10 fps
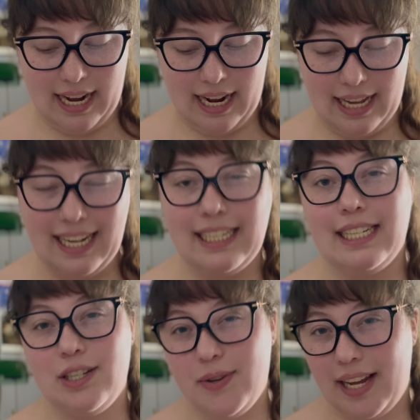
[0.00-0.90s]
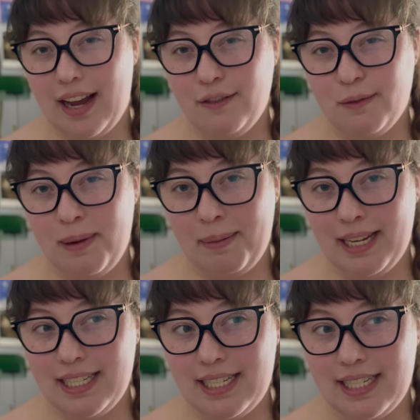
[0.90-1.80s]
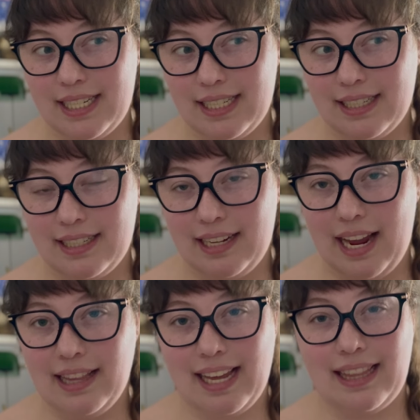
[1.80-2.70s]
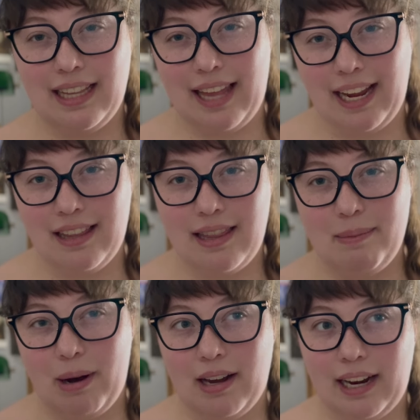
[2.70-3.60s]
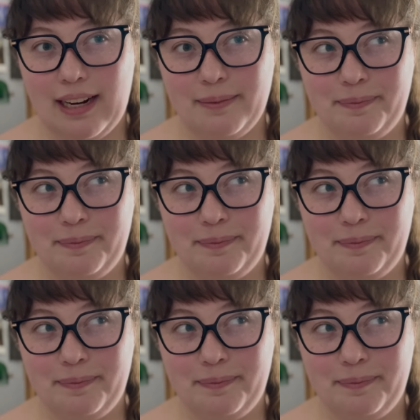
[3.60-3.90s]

and I needed to account for my bust in like the length of the body